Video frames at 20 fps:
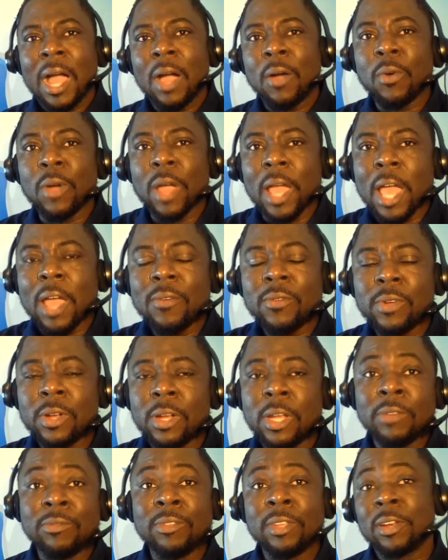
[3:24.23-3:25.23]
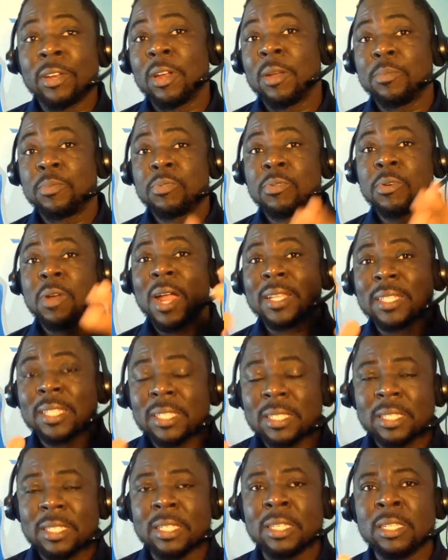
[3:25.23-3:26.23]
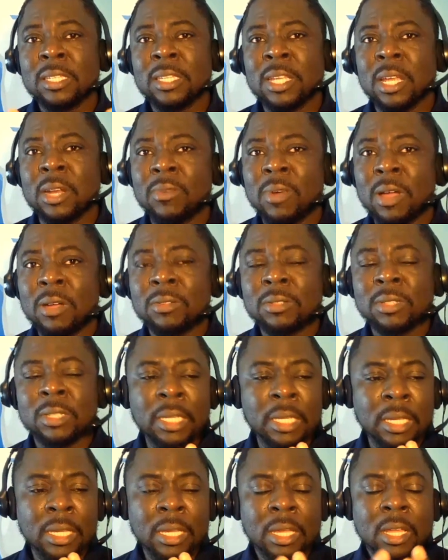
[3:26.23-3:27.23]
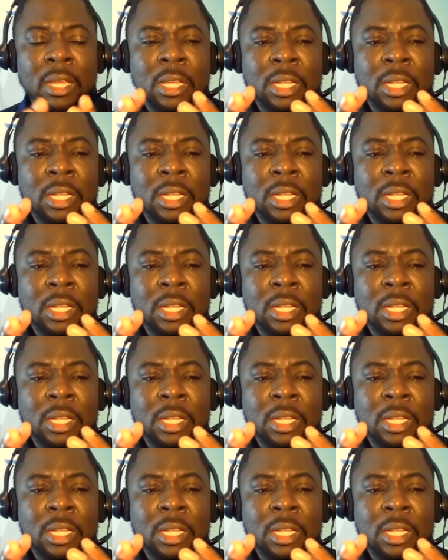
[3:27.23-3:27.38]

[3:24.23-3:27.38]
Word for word: however if there are practices around the